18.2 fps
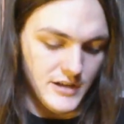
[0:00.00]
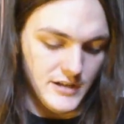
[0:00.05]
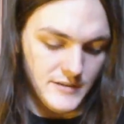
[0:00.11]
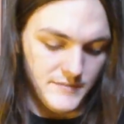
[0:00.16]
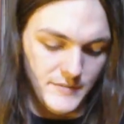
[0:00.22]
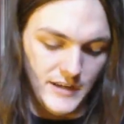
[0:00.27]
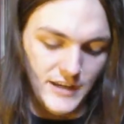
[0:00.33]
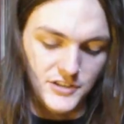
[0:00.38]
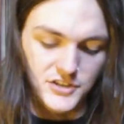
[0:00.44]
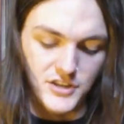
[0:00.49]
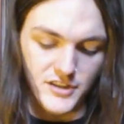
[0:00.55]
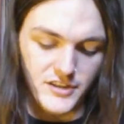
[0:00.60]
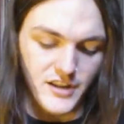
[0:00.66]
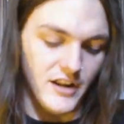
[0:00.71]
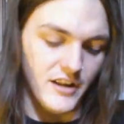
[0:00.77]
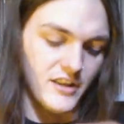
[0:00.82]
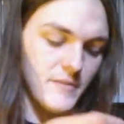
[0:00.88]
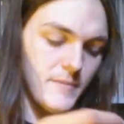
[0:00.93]
Um, and it just
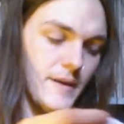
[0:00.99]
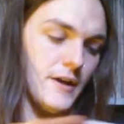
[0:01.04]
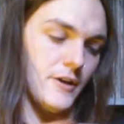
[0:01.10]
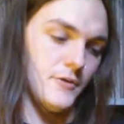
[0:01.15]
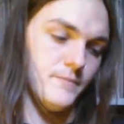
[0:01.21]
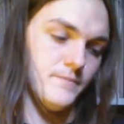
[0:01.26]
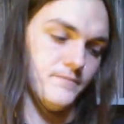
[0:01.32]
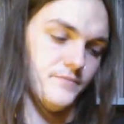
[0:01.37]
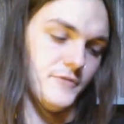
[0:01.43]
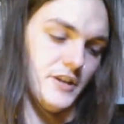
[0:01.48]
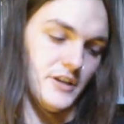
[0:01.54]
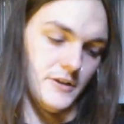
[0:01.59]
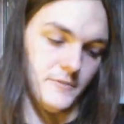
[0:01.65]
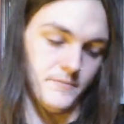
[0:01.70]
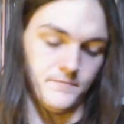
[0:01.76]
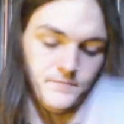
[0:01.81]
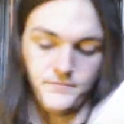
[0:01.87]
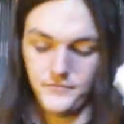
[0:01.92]
talks about, you
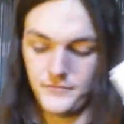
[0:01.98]
know,